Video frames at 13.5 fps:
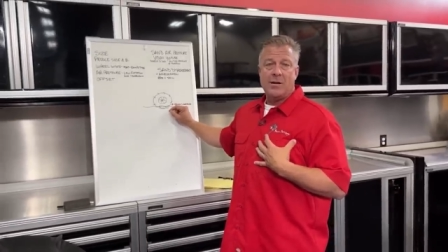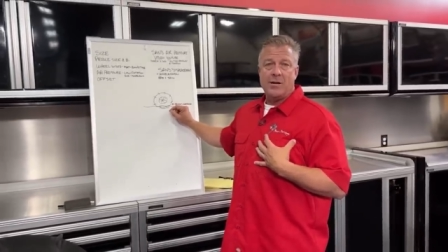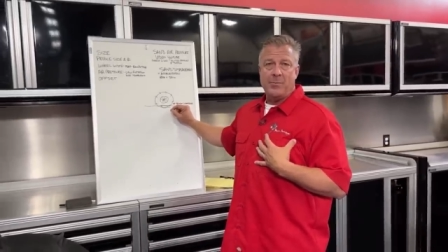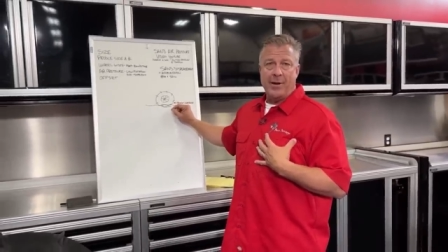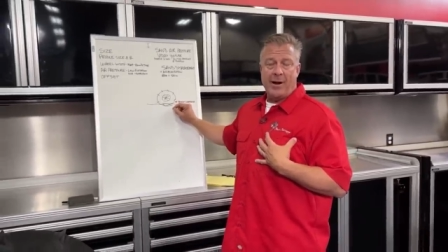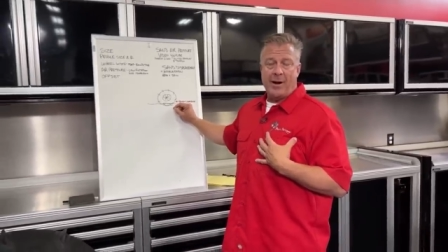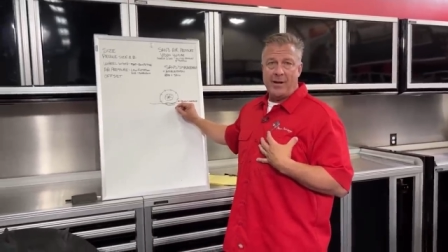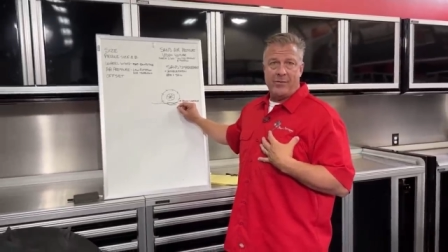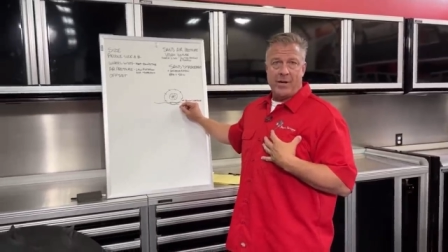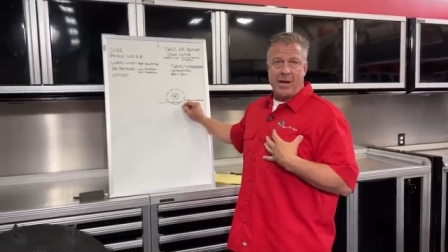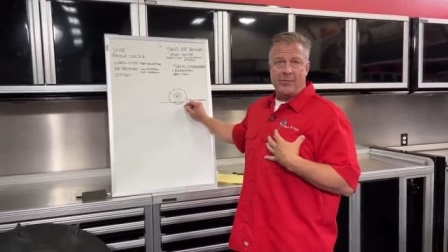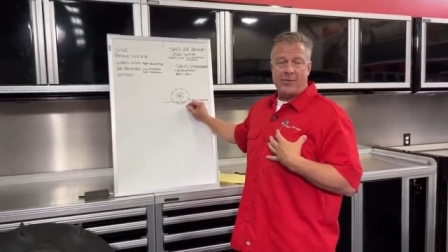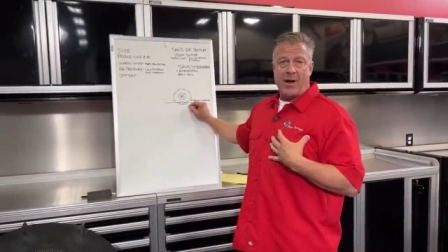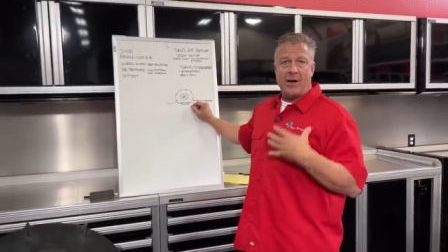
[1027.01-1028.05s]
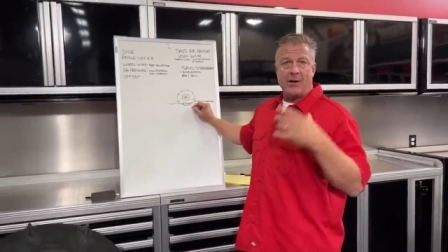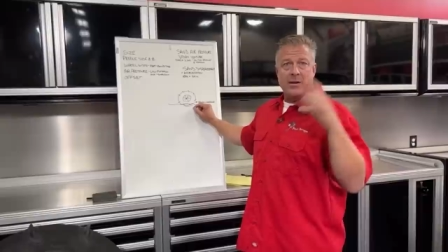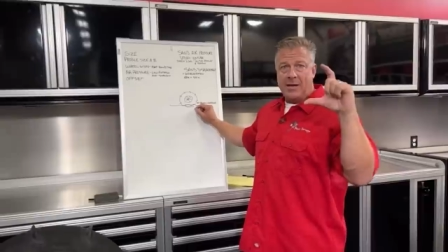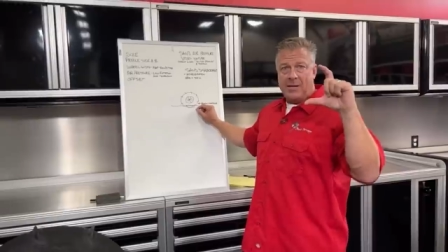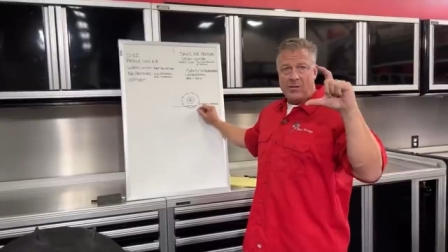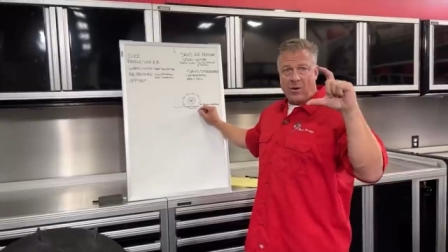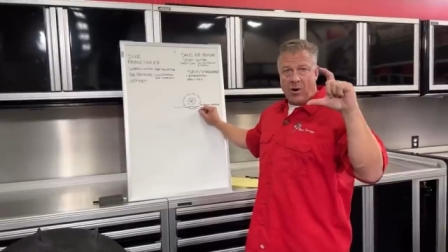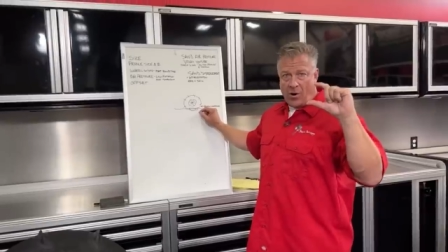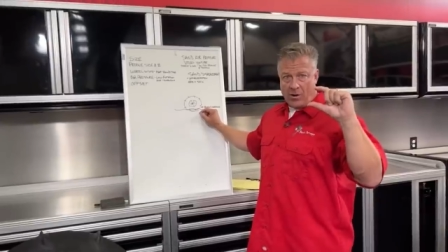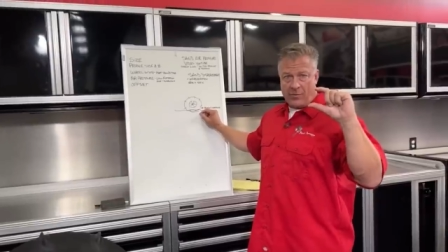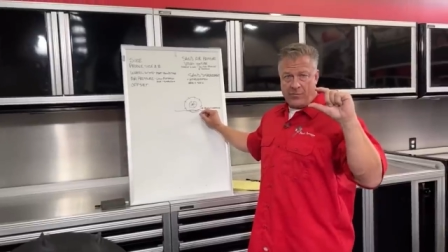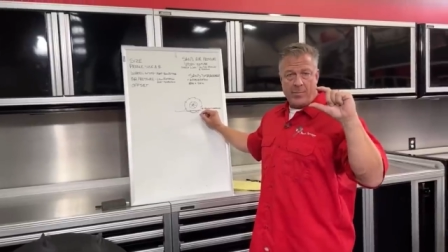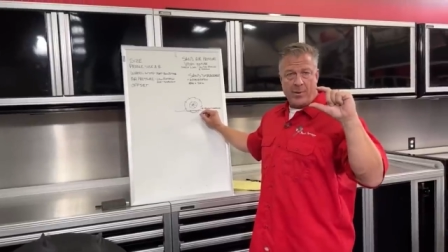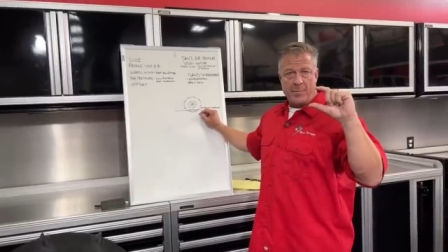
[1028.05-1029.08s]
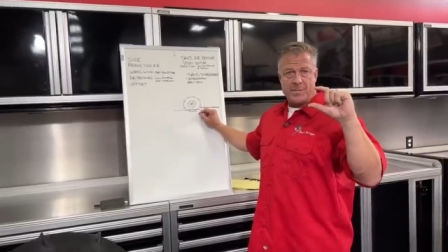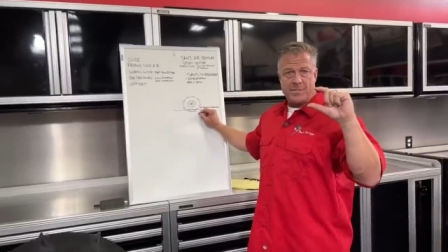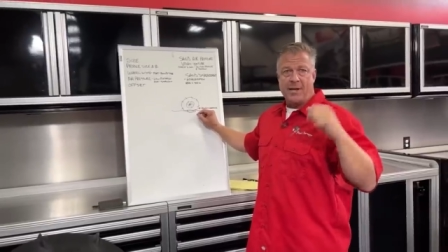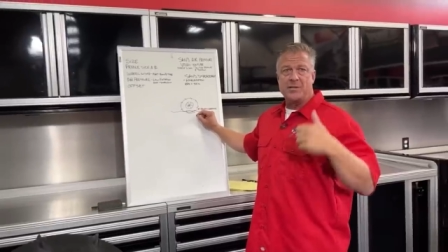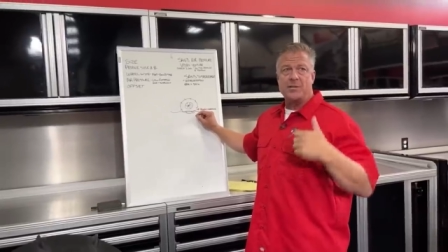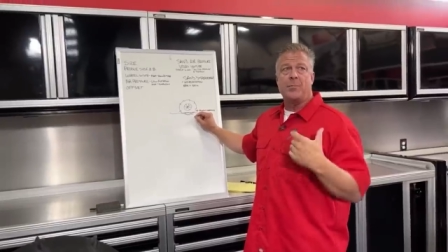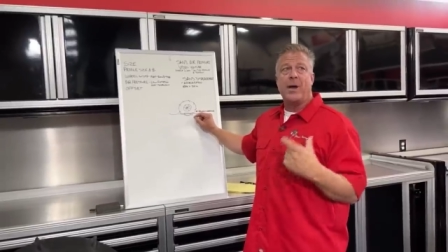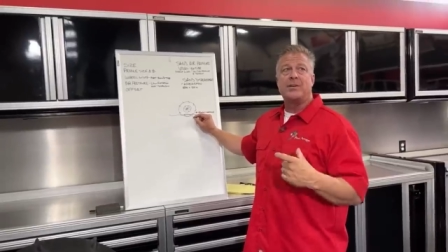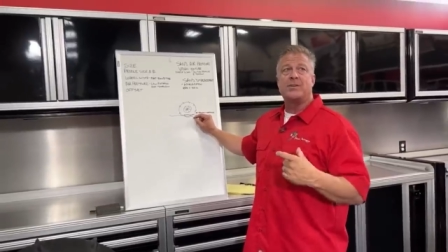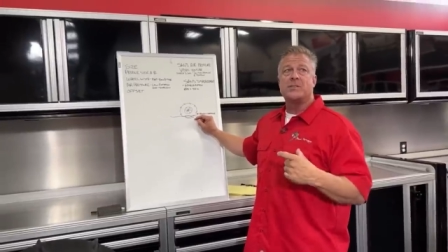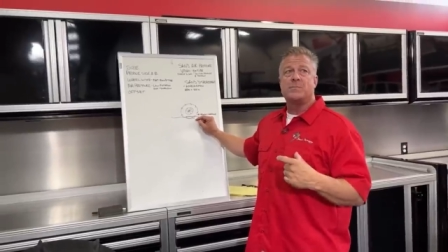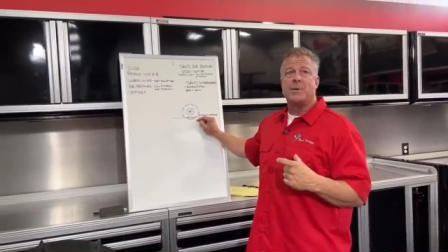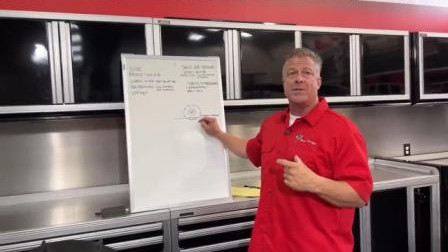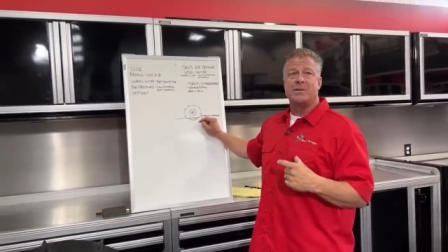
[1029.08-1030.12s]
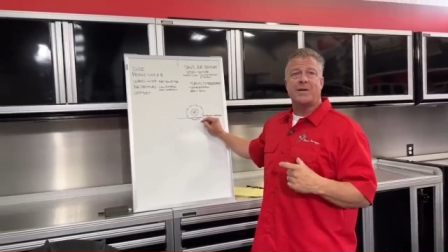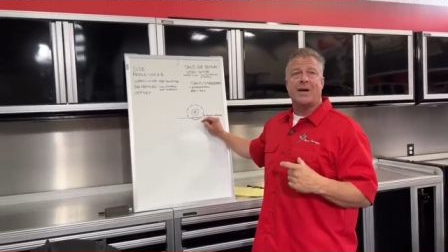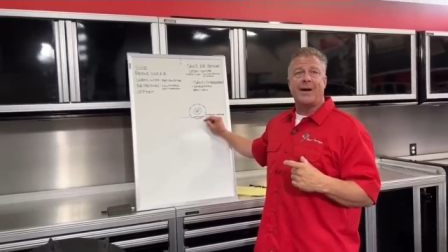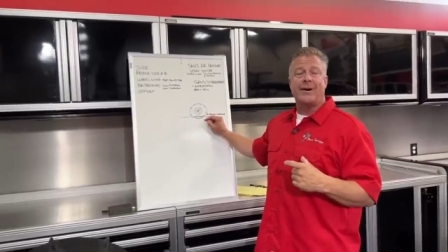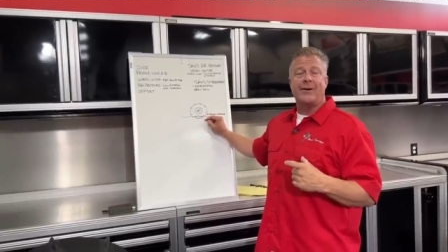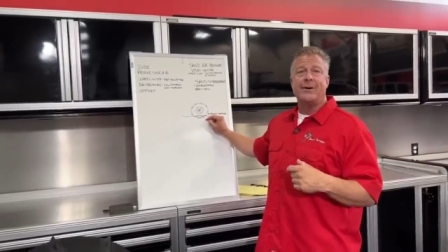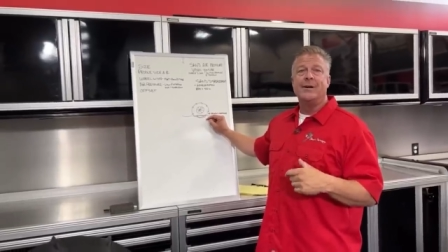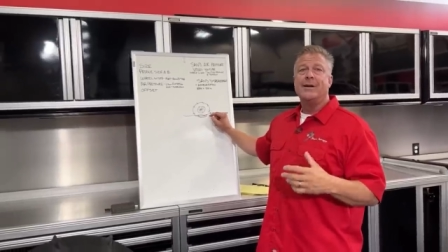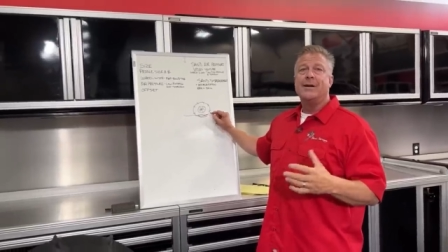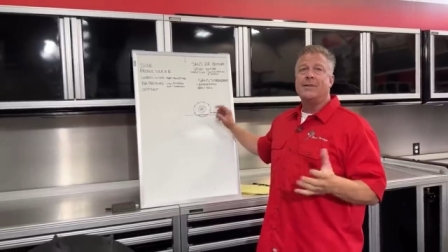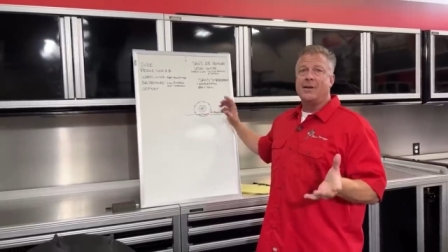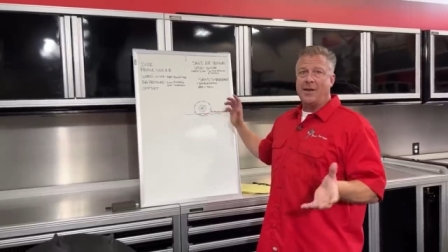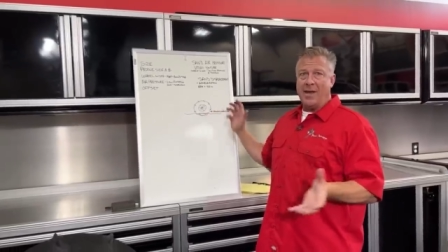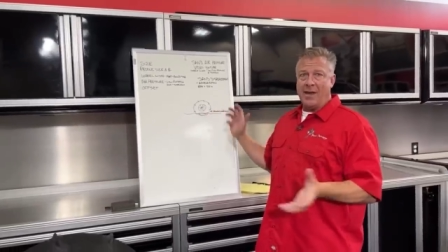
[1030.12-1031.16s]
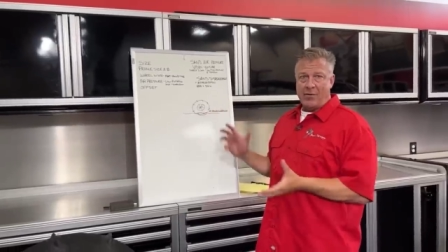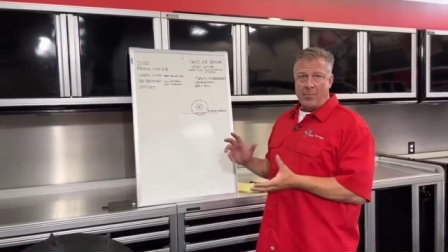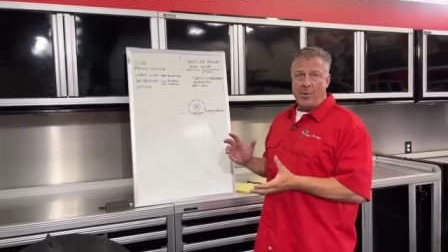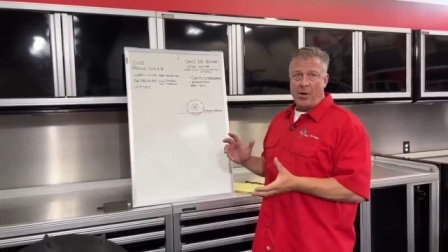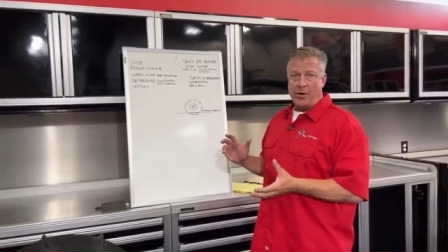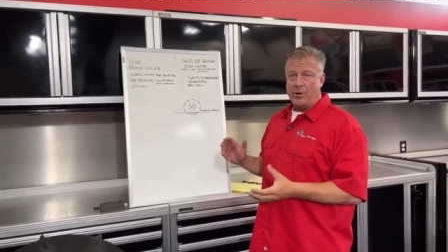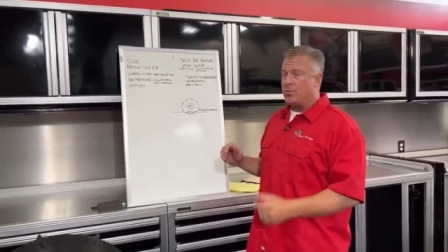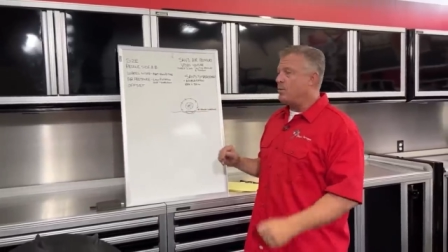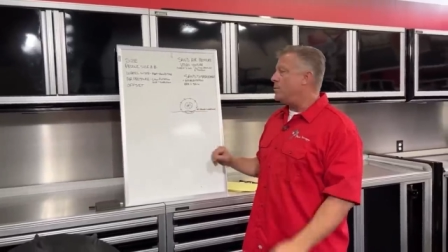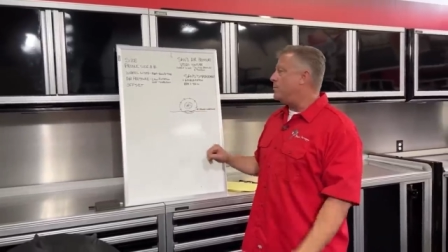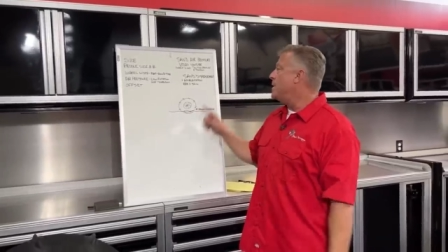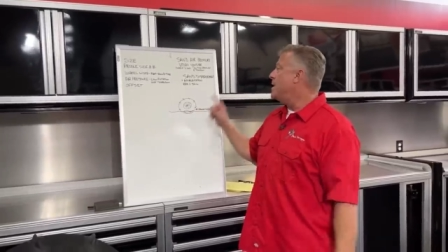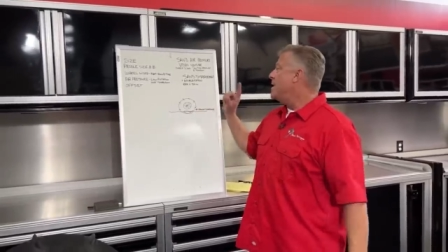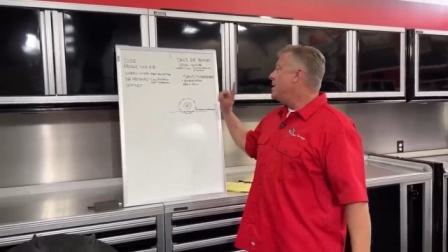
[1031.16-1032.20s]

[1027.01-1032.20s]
You may not even have gotten into all of the bump stage. It might just be the tire that gave up all your room.